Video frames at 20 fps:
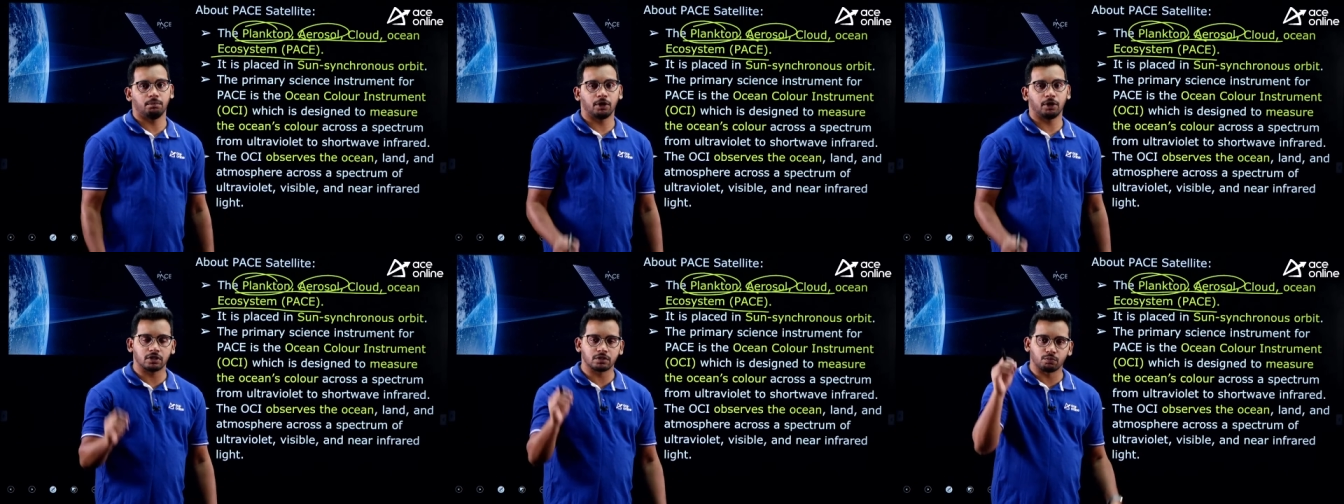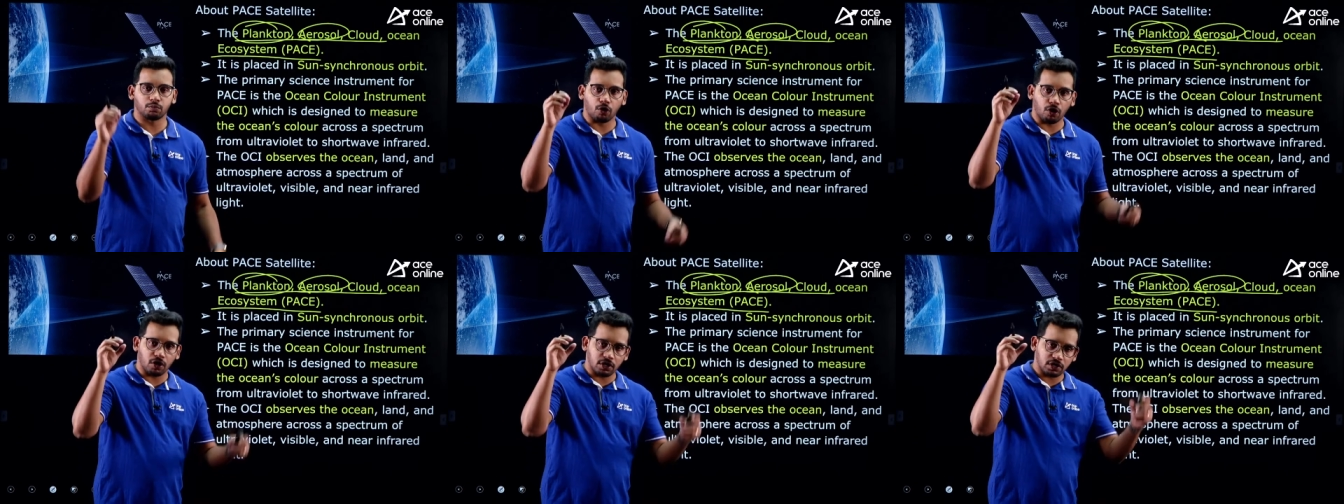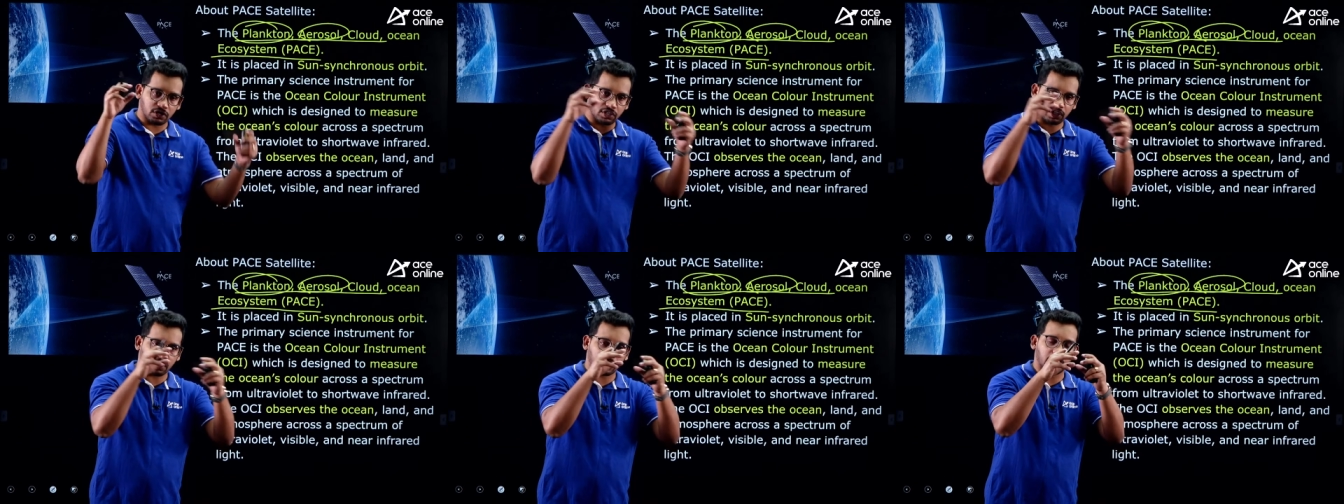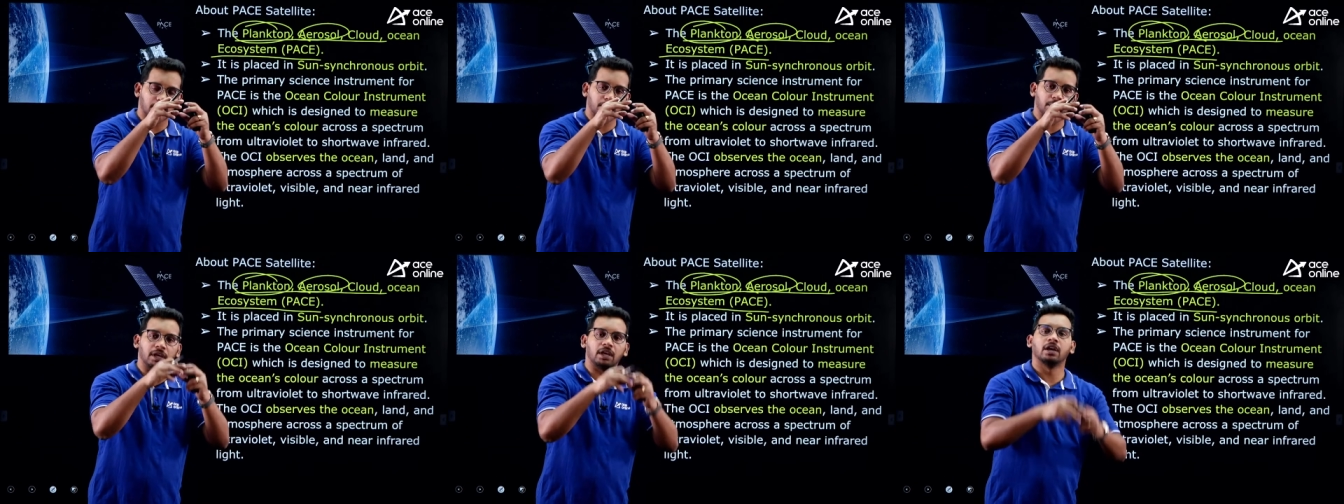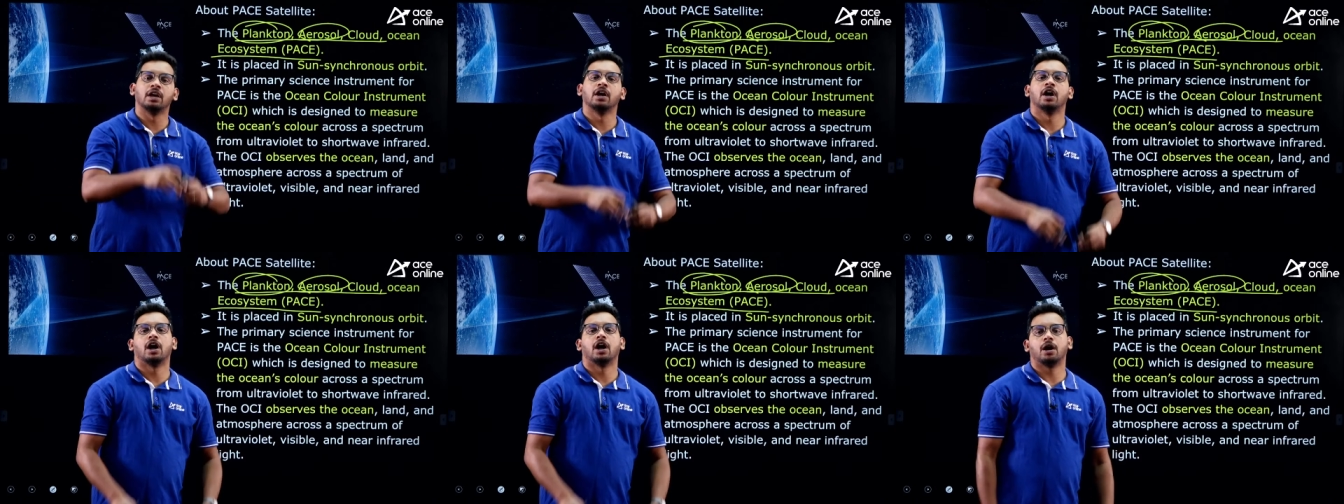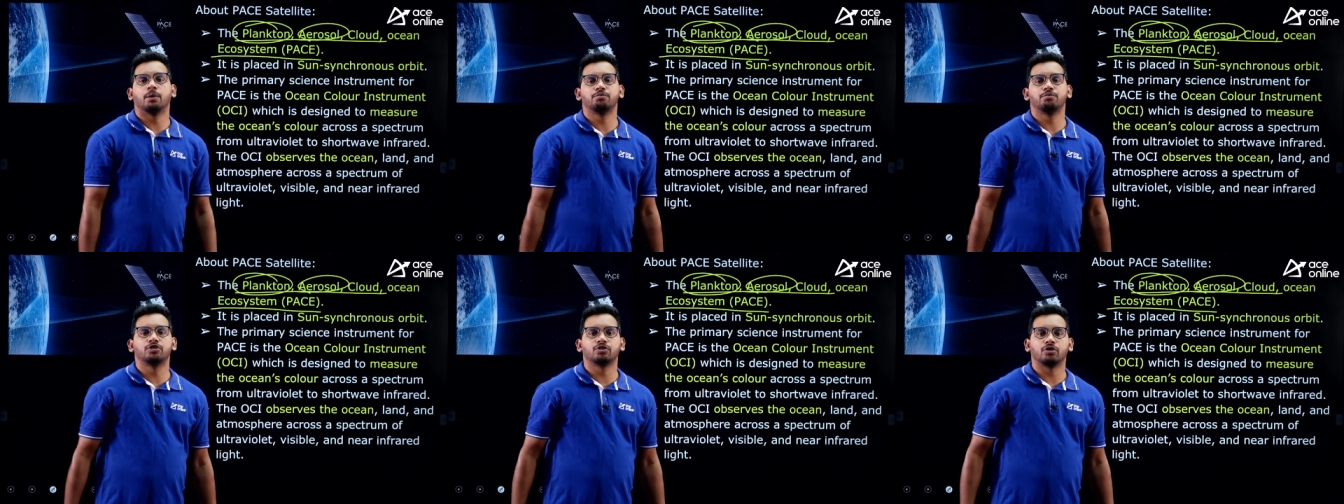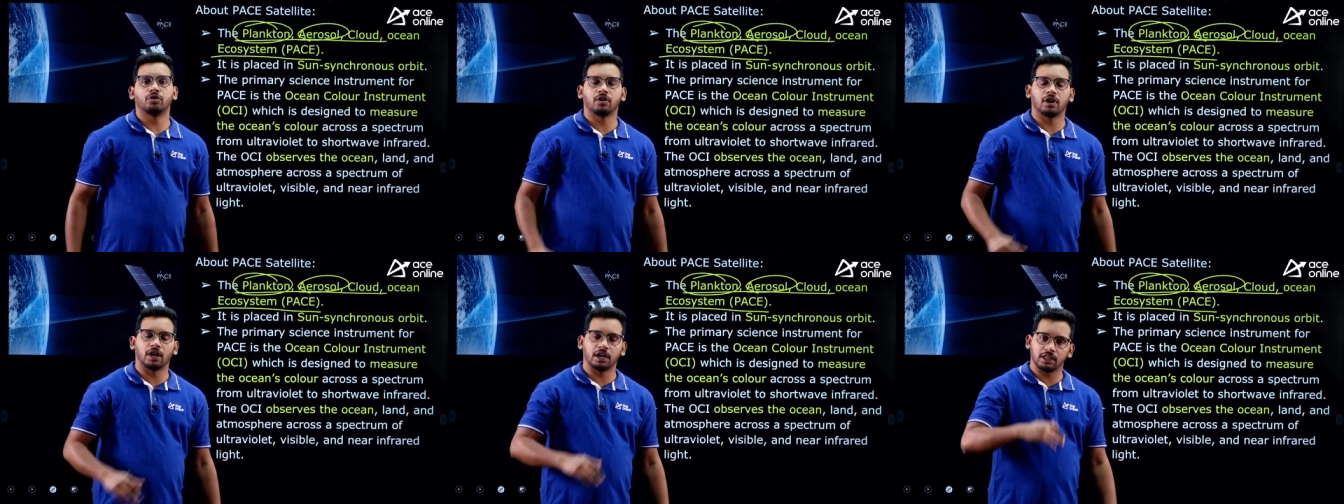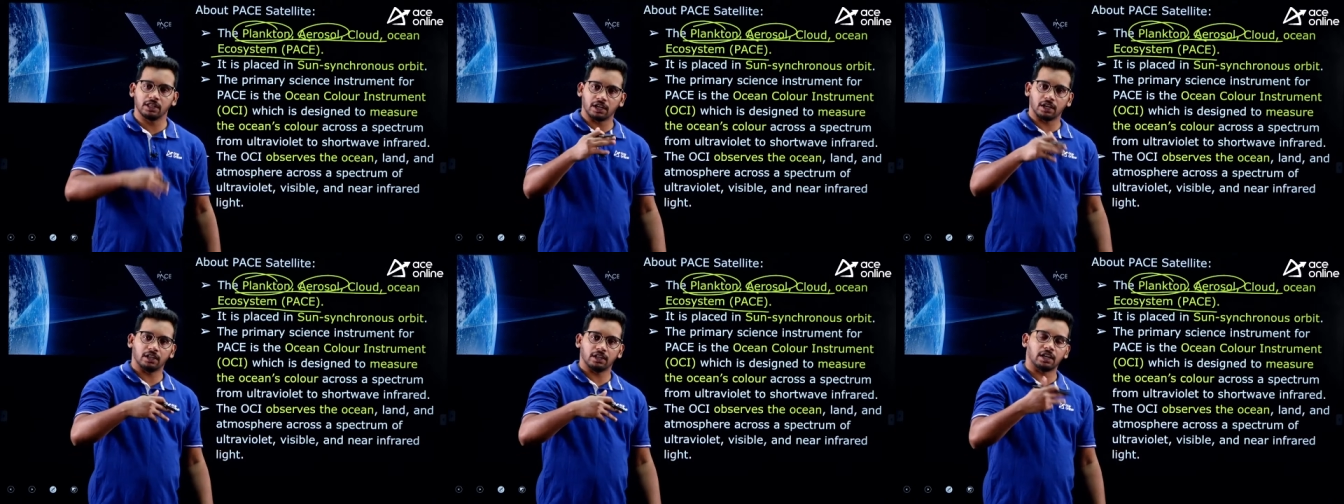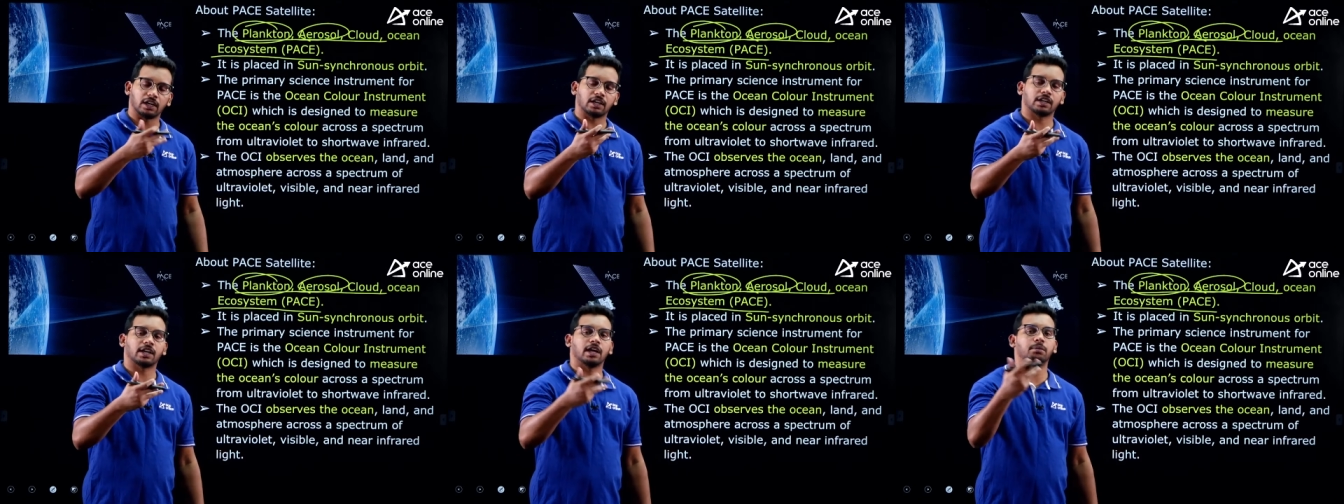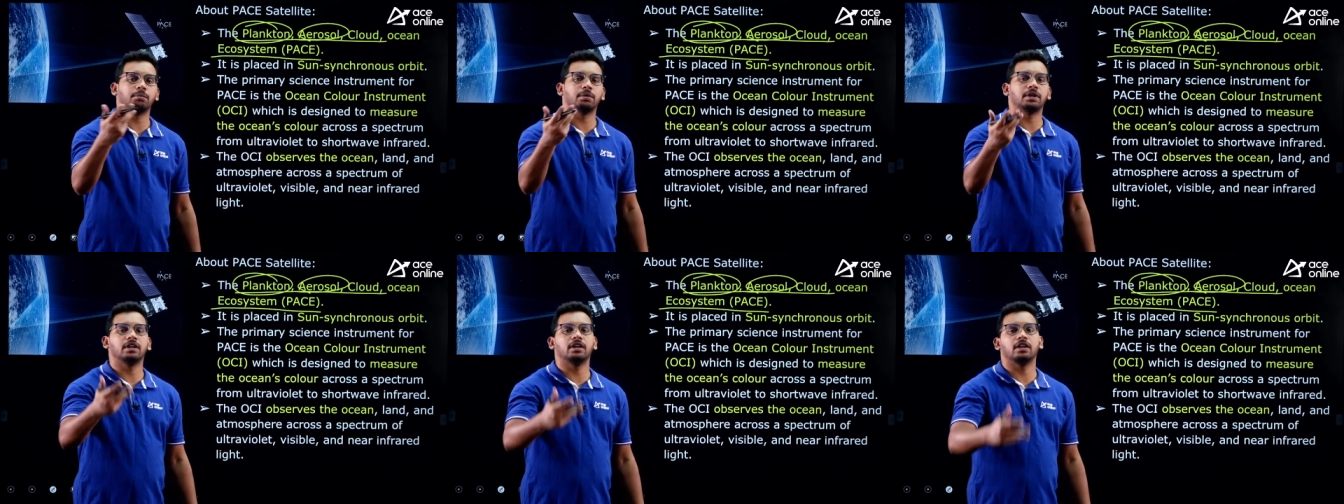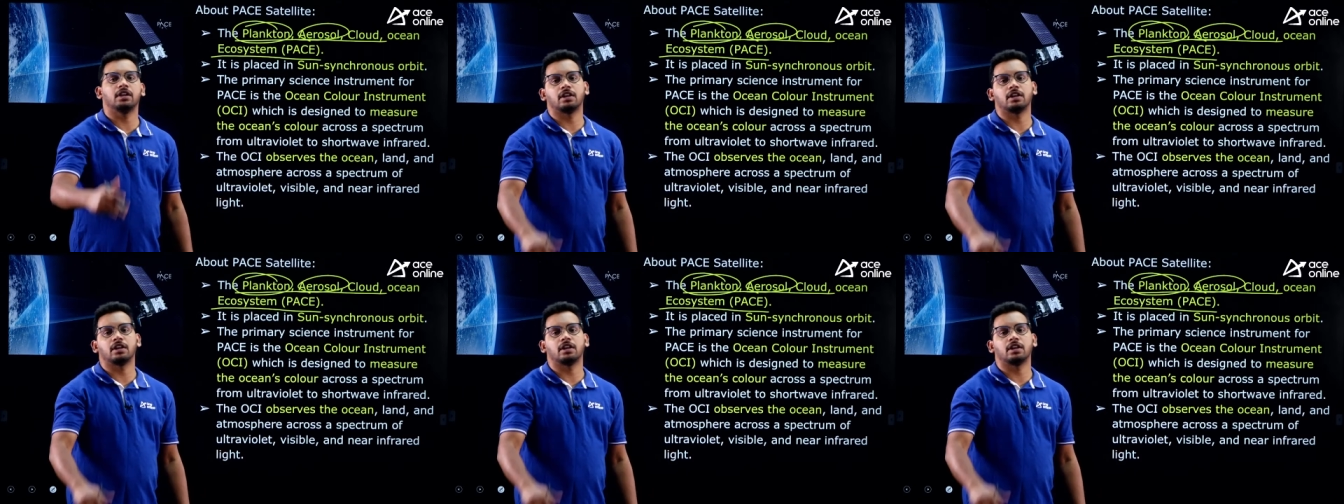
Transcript: because moisture can be absorbed and then that can be